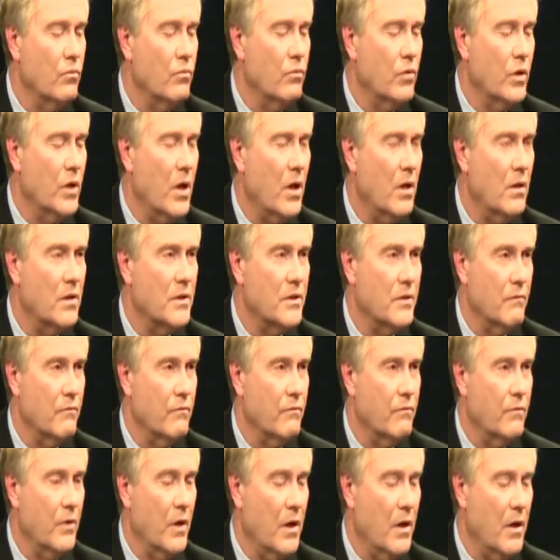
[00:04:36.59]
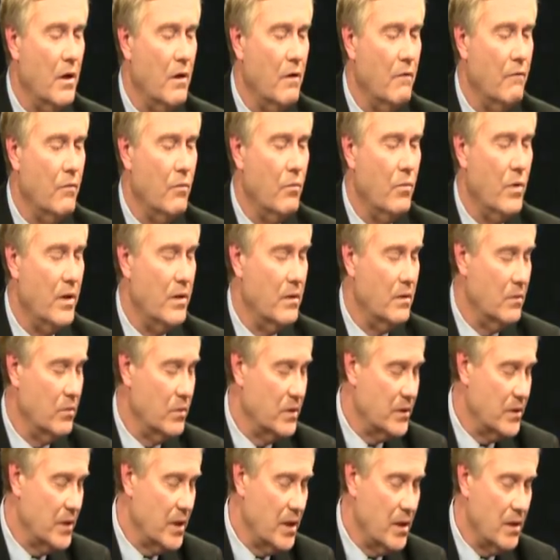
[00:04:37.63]
regardless of, of whether it
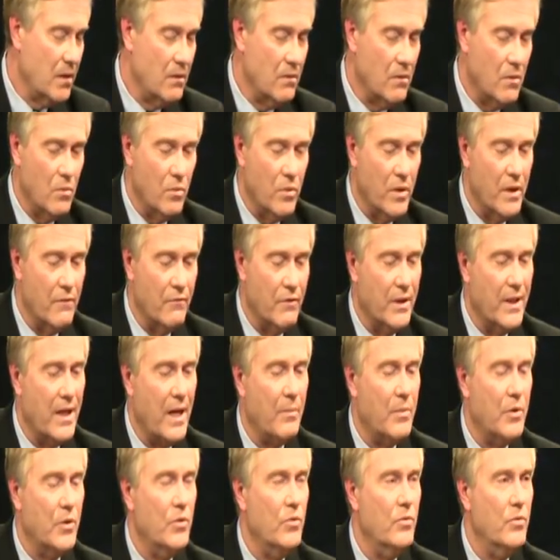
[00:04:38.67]
was there or wherever it happened,